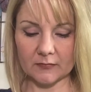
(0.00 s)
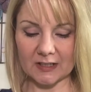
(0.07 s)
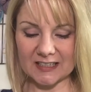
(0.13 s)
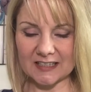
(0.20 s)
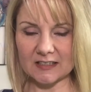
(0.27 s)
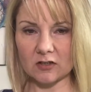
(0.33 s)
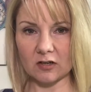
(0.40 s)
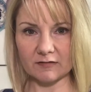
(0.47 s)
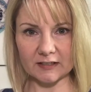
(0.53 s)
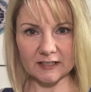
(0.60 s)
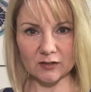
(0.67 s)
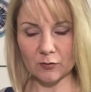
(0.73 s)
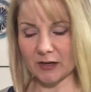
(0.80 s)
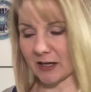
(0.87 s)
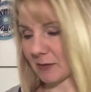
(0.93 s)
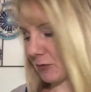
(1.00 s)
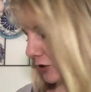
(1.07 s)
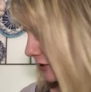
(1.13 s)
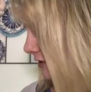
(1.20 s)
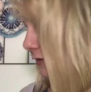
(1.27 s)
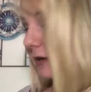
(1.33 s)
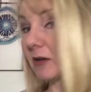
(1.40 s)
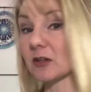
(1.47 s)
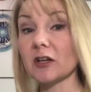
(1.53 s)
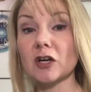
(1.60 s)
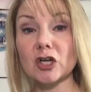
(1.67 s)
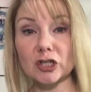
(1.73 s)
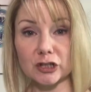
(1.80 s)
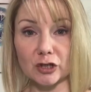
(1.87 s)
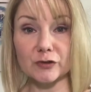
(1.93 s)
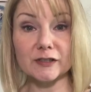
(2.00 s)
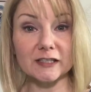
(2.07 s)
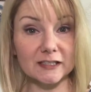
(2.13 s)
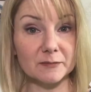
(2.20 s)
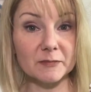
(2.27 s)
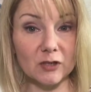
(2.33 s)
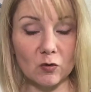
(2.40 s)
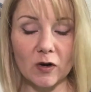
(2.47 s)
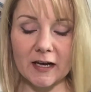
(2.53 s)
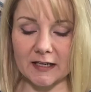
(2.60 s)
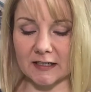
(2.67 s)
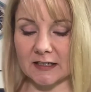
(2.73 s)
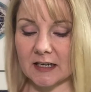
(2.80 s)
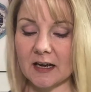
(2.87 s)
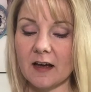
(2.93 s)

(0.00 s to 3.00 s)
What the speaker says: it is an awfully squeaky book, so I'll close it and be quiet.